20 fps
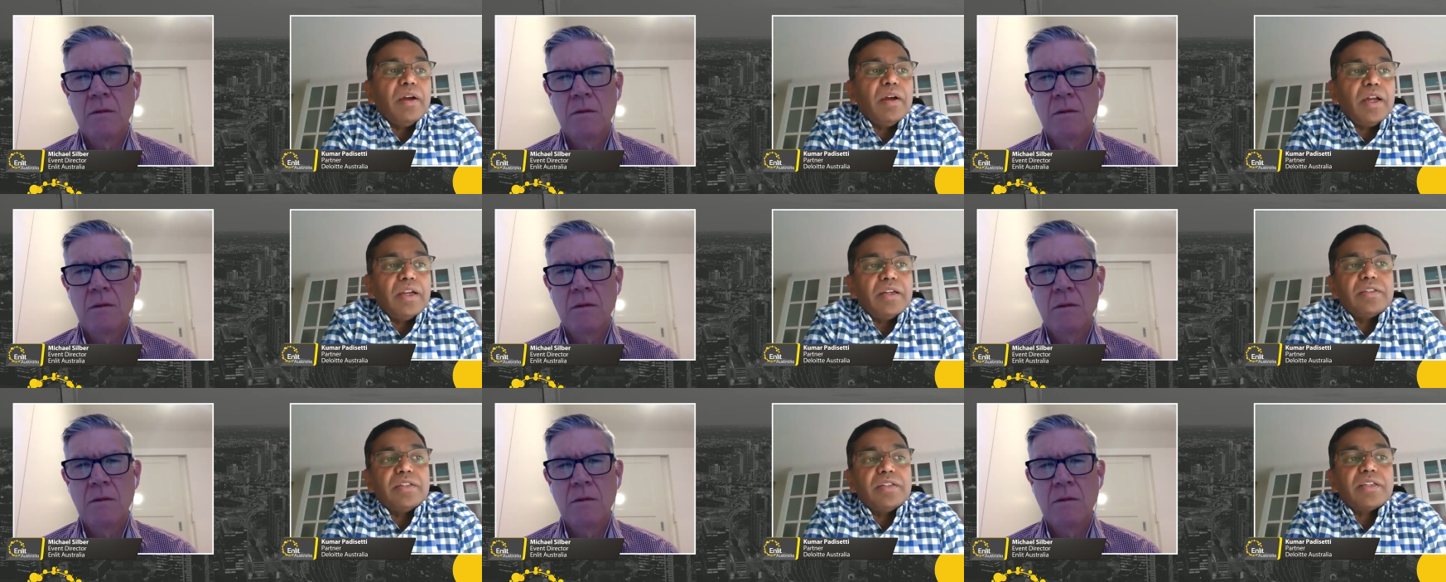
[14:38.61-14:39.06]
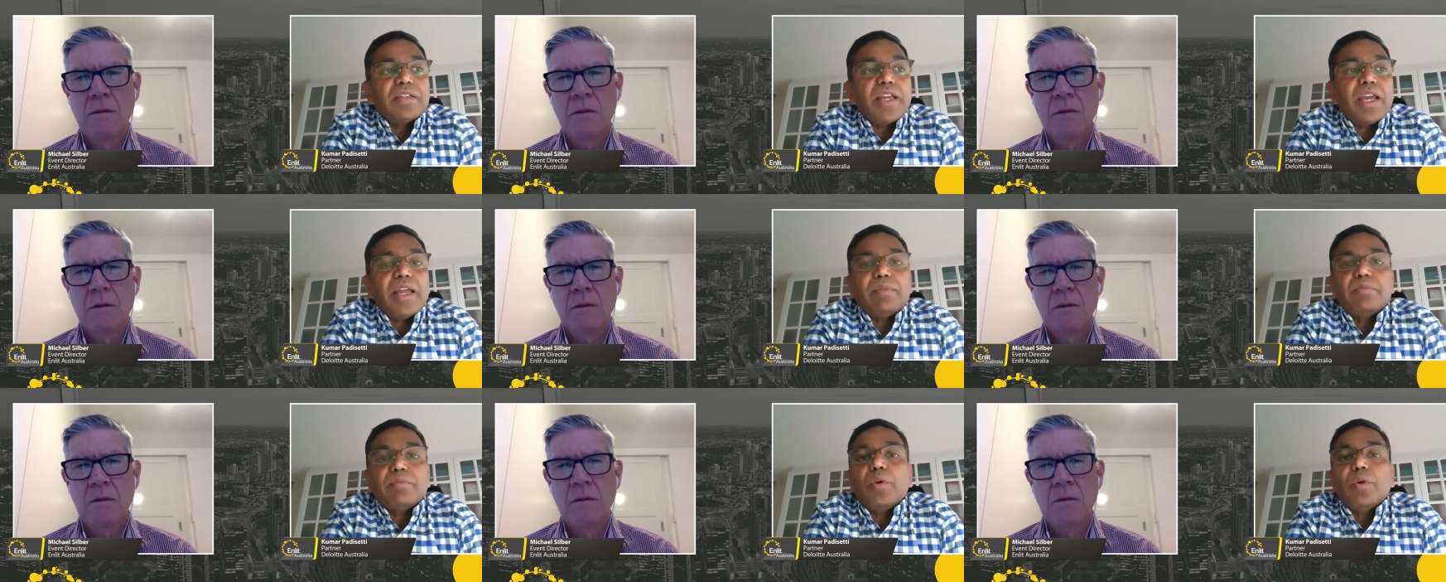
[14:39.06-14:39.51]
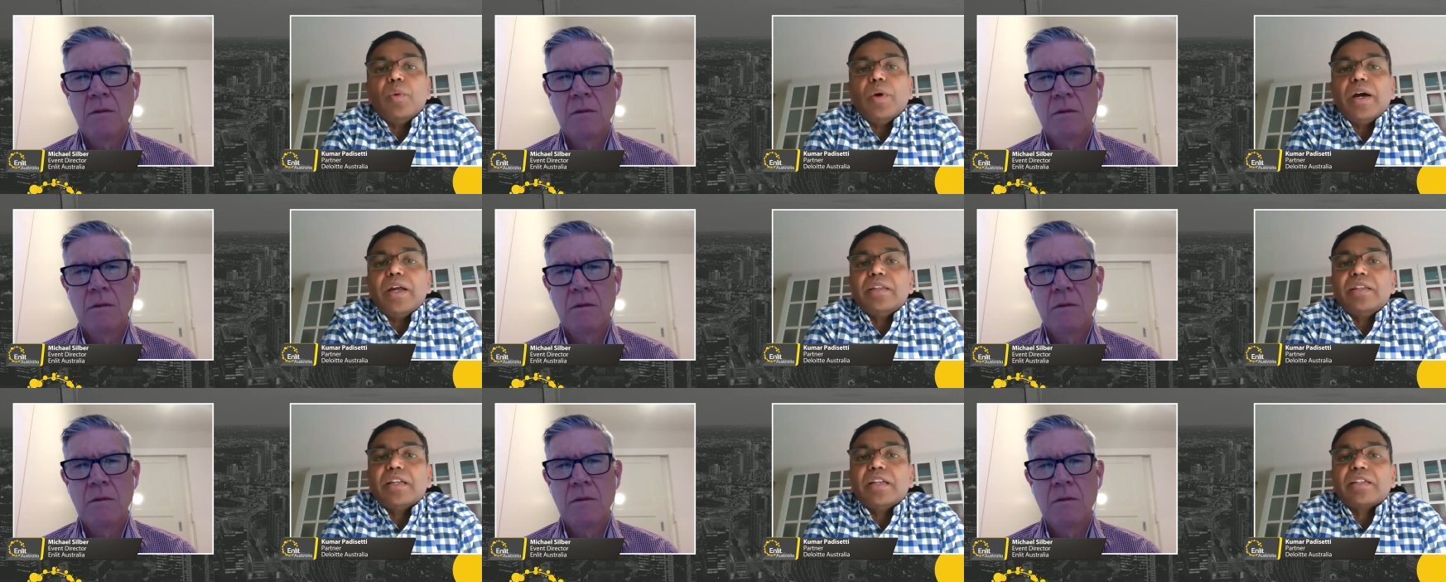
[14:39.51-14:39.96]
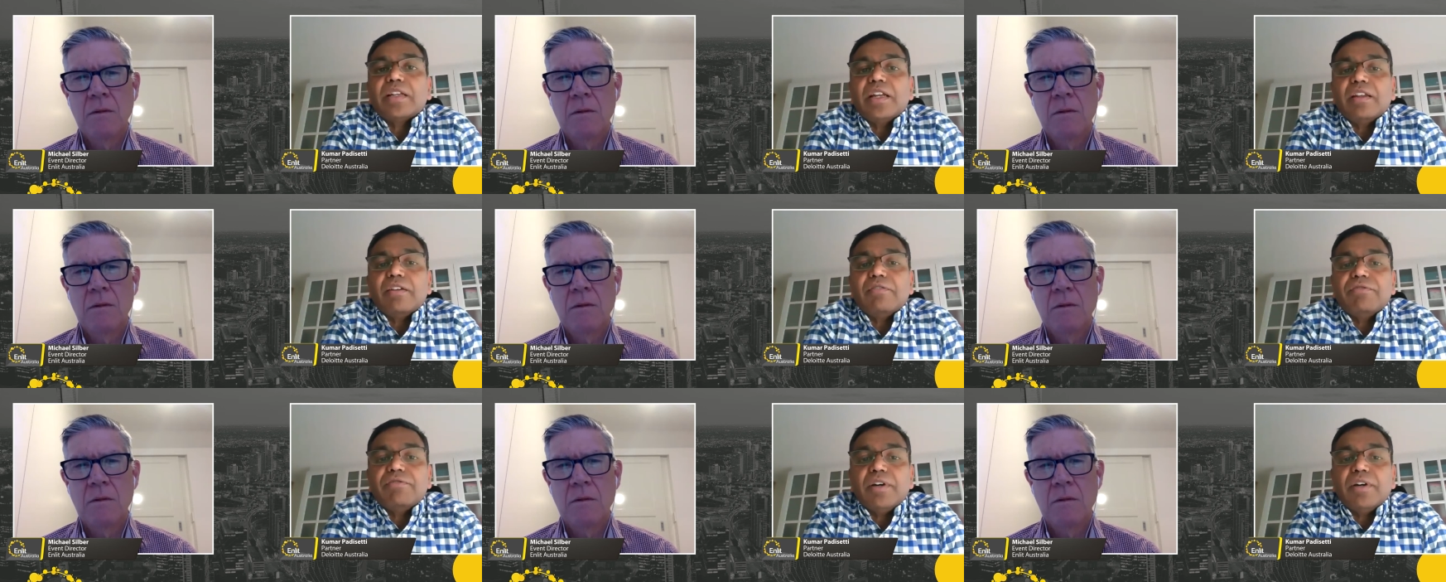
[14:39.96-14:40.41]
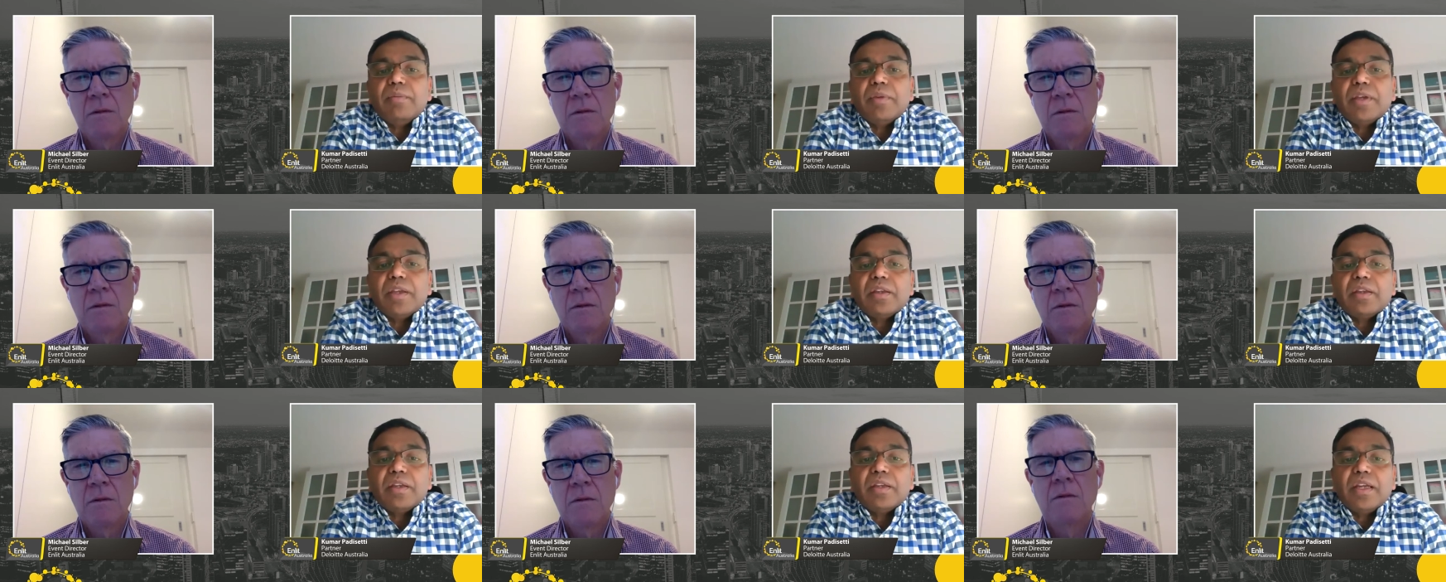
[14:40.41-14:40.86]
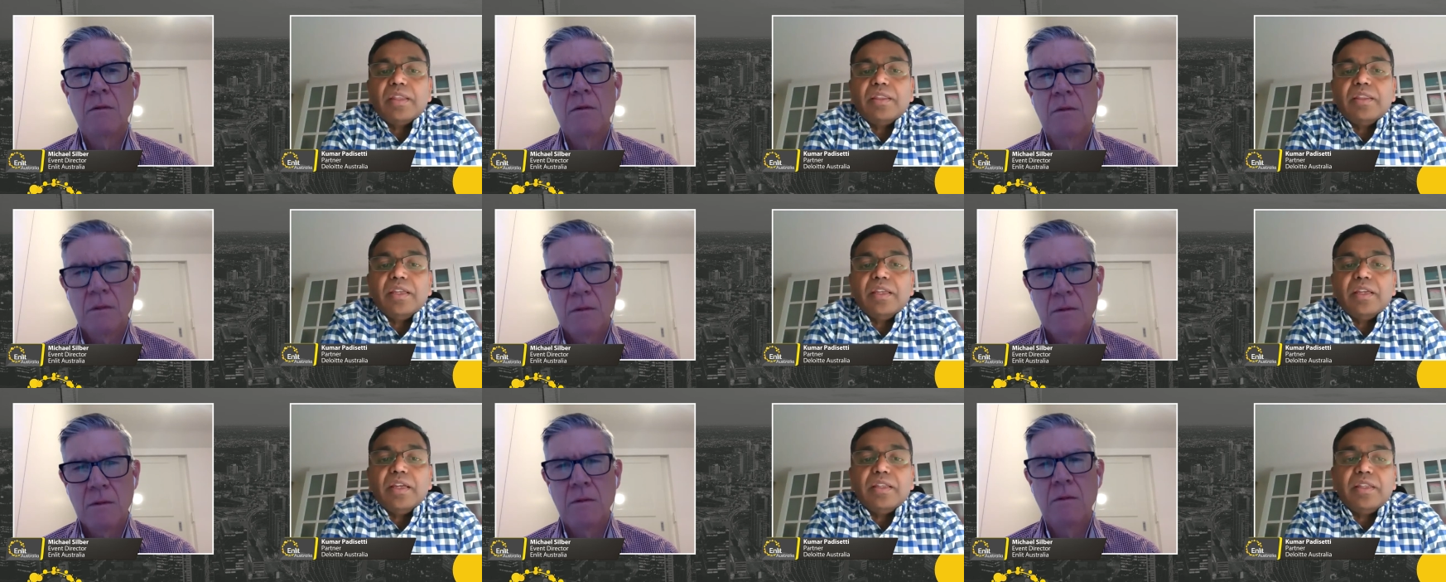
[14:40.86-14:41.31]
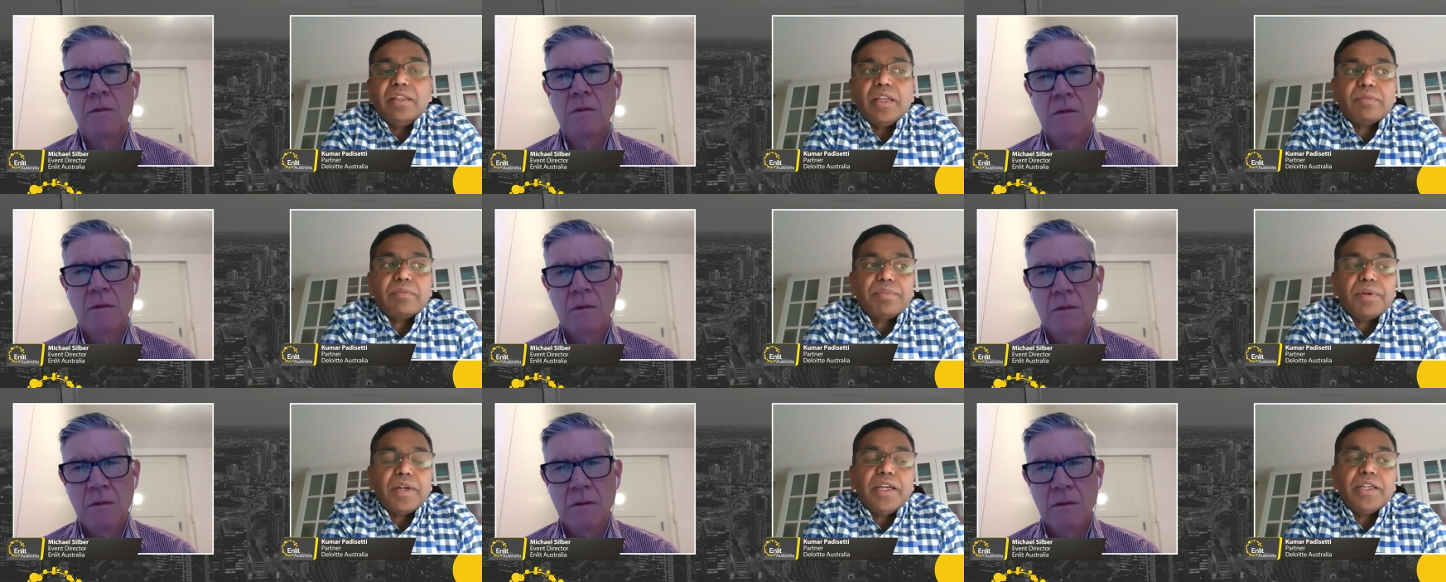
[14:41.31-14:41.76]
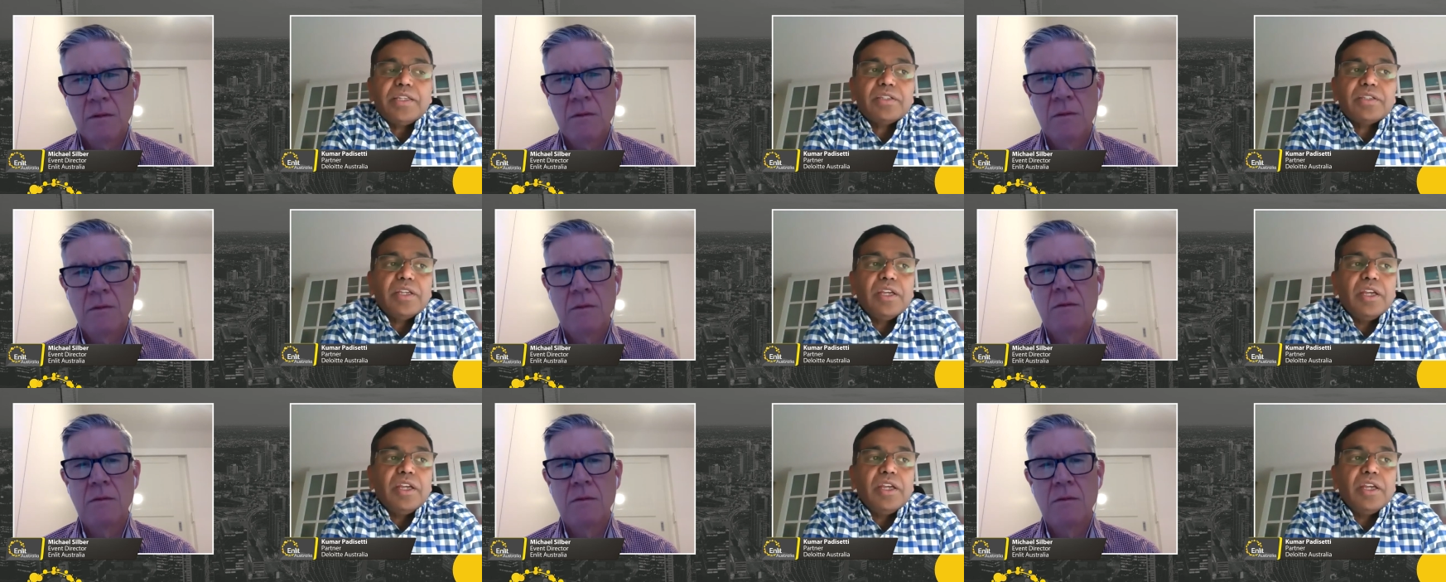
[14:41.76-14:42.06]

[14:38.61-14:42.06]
Speaker 1: hydrogen can provide that kind of firming at, at, that price,